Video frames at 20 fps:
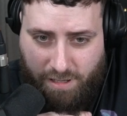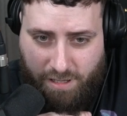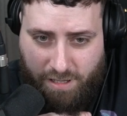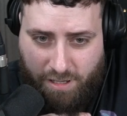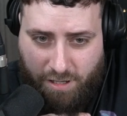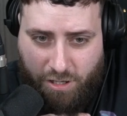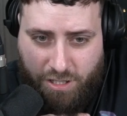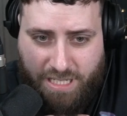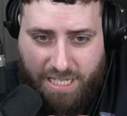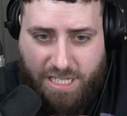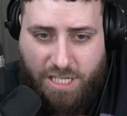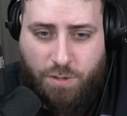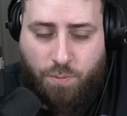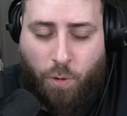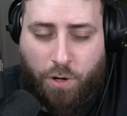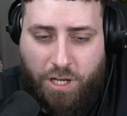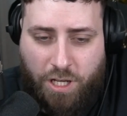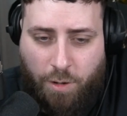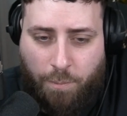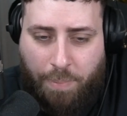Because this is
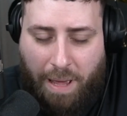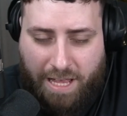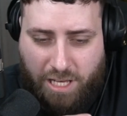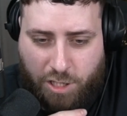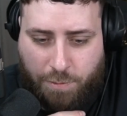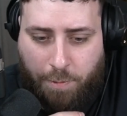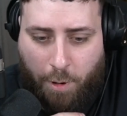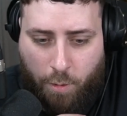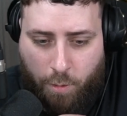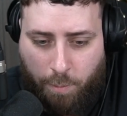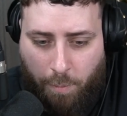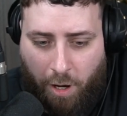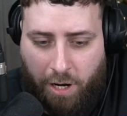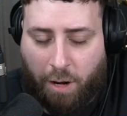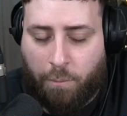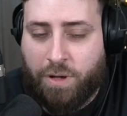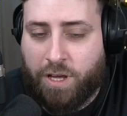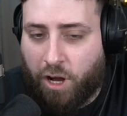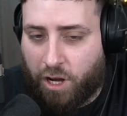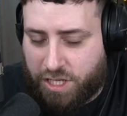one of your bench Pokemon.
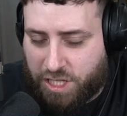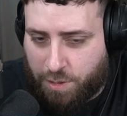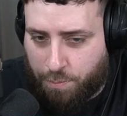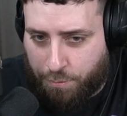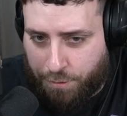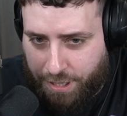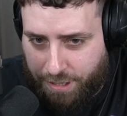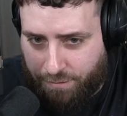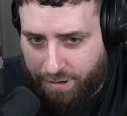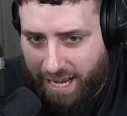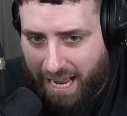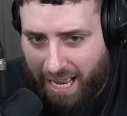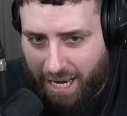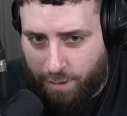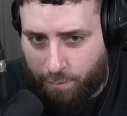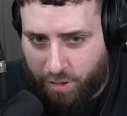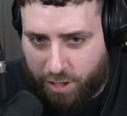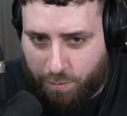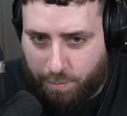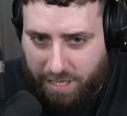And we got Sabrina in
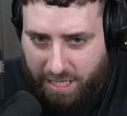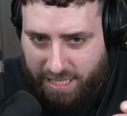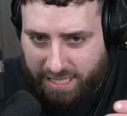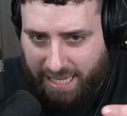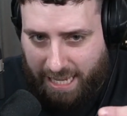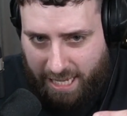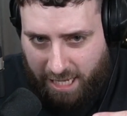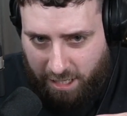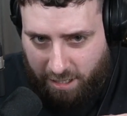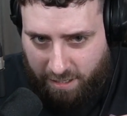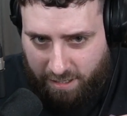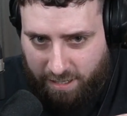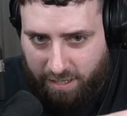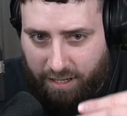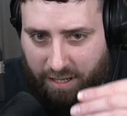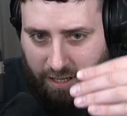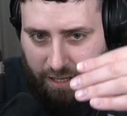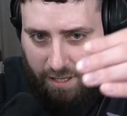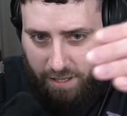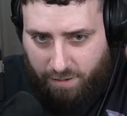hand, which means I can
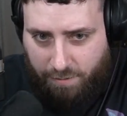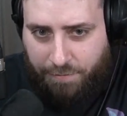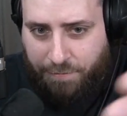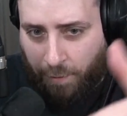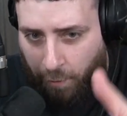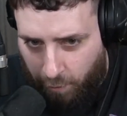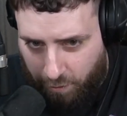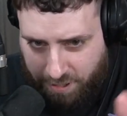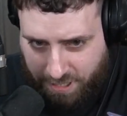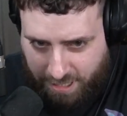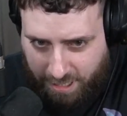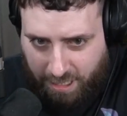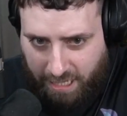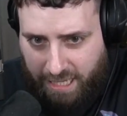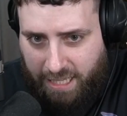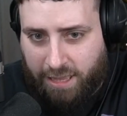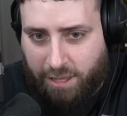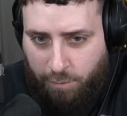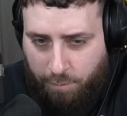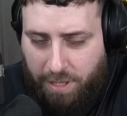force
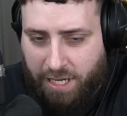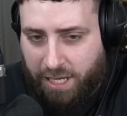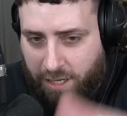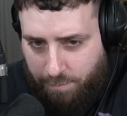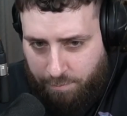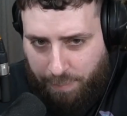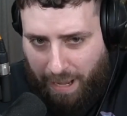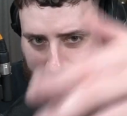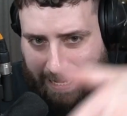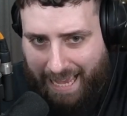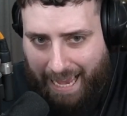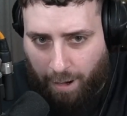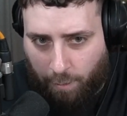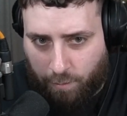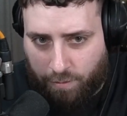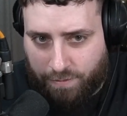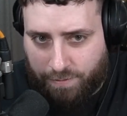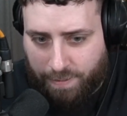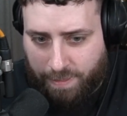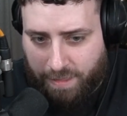the Luminion back
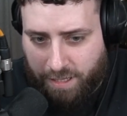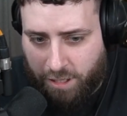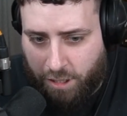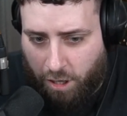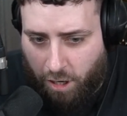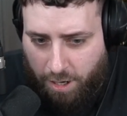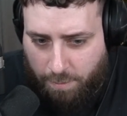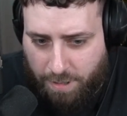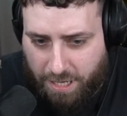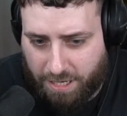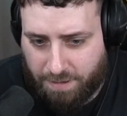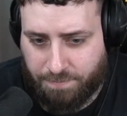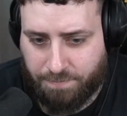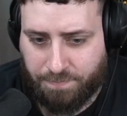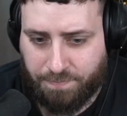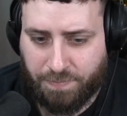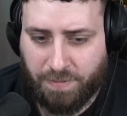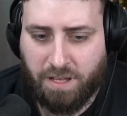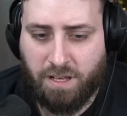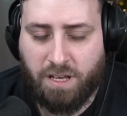out. You know what I mean?
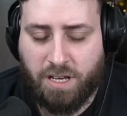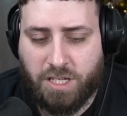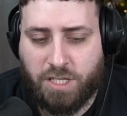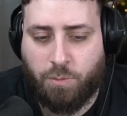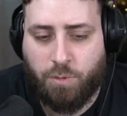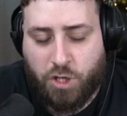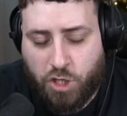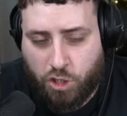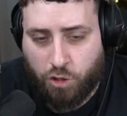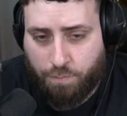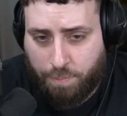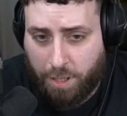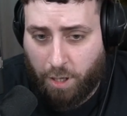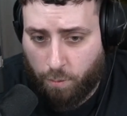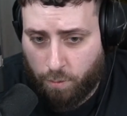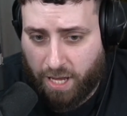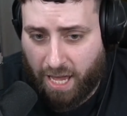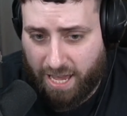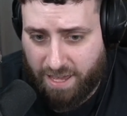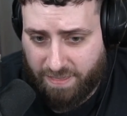So we should be
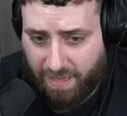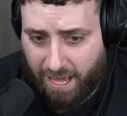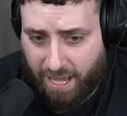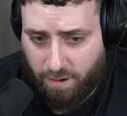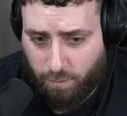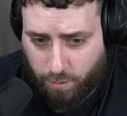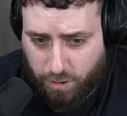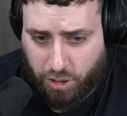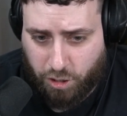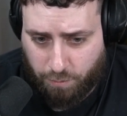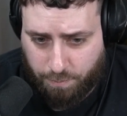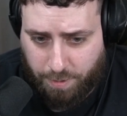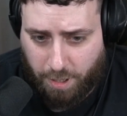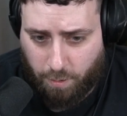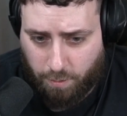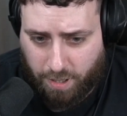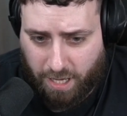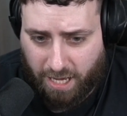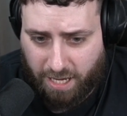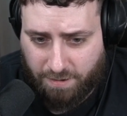okay there. We should be
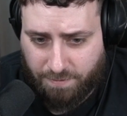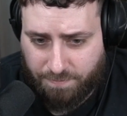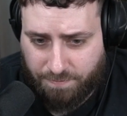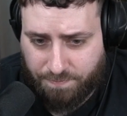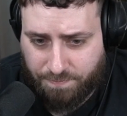okay.